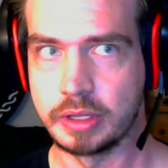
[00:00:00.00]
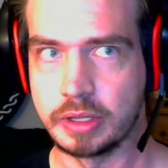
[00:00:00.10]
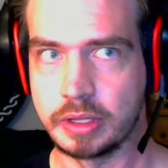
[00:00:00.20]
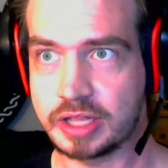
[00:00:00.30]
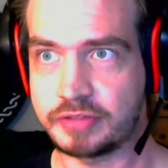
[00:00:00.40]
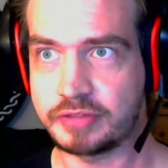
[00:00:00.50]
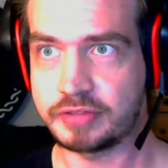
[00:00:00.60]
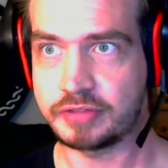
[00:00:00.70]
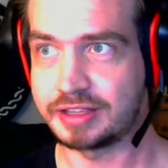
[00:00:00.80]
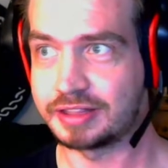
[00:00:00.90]
You forget the
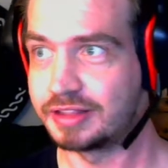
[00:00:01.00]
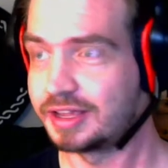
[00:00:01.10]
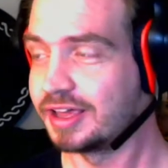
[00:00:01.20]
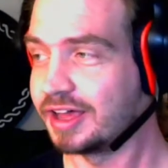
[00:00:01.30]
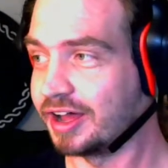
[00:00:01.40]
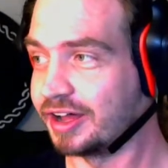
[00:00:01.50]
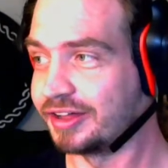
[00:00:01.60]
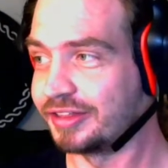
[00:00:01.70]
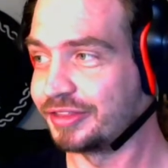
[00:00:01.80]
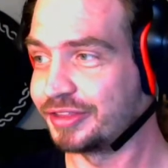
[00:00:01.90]
fact that
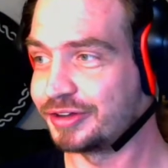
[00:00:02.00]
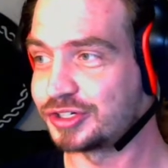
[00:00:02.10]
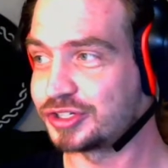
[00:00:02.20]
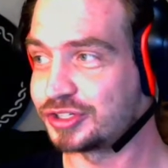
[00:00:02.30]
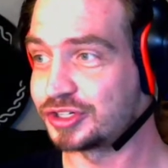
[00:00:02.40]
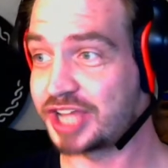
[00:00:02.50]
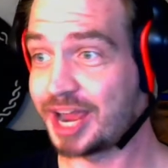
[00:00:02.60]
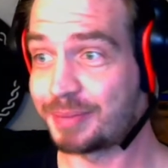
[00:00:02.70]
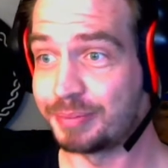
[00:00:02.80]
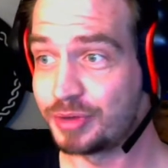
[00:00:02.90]
there's camera
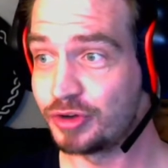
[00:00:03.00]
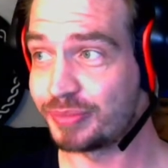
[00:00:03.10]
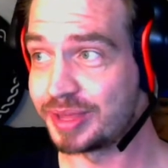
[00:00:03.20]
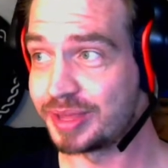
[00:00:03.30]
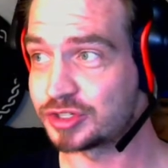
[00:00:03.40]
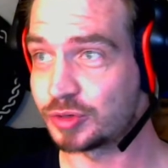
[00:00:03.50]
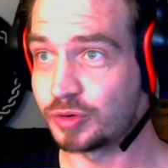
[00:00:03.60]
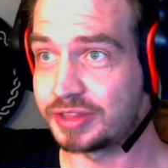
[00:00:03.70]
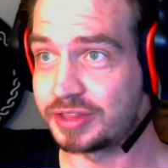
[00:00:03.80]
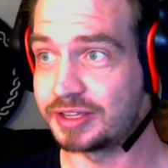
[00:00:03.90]
movements, or
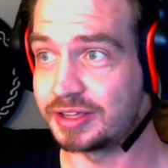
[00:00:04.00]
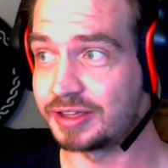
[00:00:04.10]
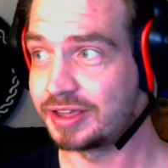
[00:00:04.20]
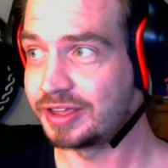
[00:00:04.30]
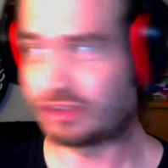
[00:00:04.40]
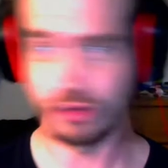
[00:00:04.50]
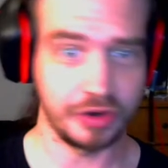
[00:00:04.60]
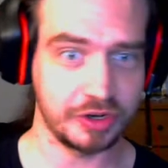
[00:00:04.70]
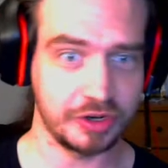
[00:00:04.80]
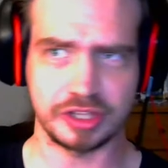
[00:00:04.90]
that you'll
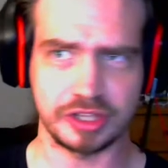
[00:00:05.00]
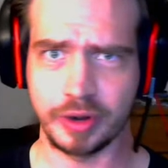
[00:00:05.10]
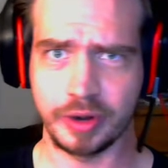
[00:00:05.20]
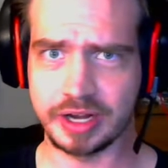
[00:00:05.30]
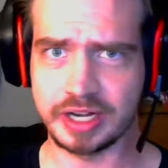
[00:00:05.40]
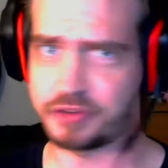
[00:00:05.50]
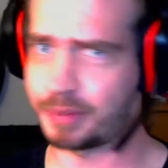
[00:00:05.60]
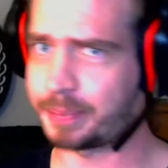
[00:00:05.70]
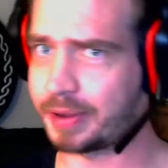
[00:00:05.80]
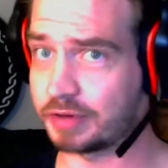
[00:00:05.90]
notice that they're wearing a different
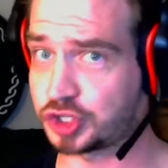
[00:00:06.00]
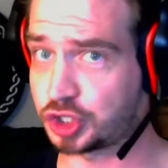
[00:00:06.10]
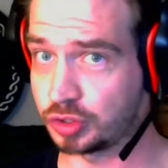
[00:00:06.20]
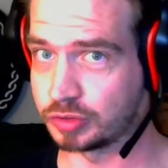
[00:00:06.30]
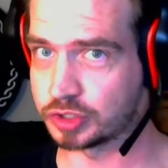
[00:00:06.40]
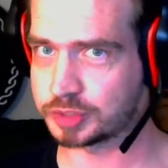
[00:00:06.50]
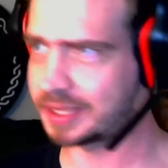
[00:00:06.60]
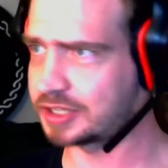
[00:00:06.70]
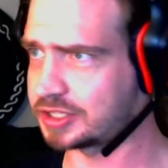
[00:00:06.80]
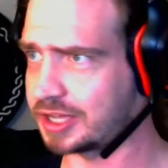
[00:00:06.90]
pair of shoes because
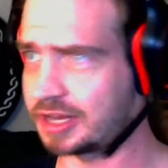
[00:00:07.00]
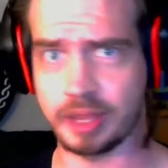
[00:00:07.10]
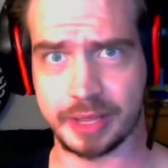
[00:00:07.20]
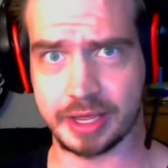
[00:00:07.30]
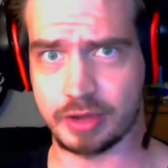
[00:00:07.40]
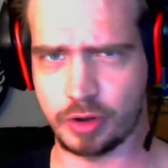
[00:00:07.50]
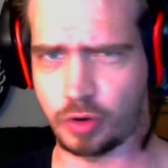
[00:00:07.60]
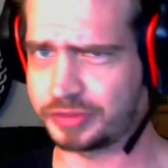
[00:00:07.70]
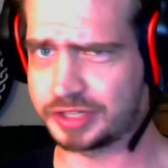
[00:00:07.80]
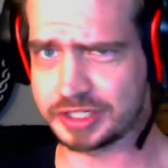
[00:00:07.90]
they had to come back and record
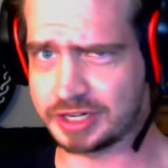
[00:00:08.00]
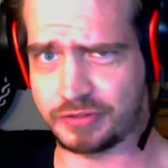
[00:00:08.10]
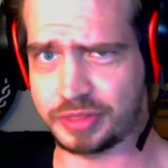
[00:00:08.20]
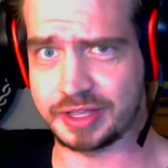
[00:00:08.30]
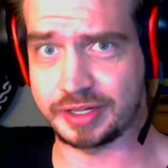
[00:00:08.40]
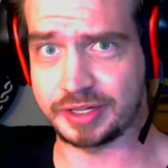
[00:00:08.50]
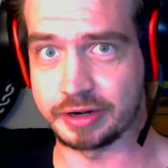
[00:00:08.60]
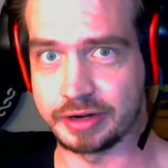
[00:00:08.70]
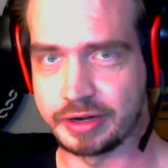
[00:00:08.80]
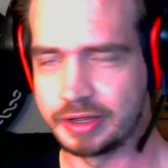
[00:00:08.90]
this different thing later.
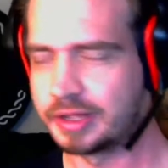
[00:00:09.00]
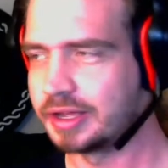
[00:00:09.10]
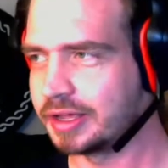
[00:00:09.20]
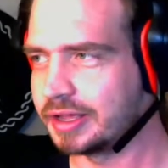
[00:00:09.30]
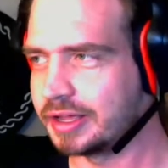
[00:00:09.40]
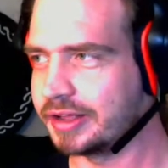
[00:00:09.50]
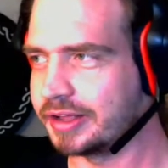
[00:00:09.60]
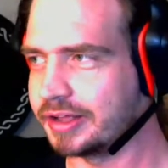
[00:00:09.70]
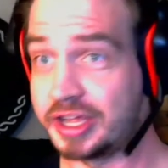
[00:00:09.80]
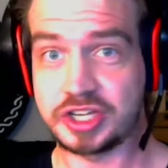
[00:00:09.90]

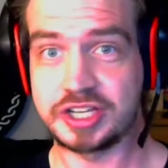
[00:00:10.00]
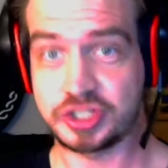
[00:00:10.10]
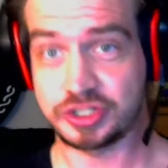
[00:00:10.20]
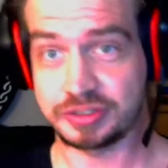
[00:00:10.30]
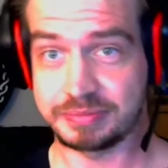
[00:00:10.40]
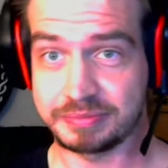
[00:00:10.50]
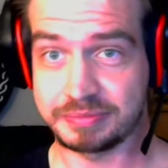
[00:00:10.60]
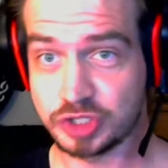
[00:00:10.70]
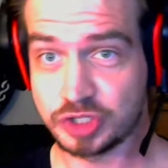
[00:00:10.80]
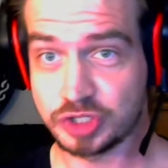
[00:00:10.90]
It's scripted.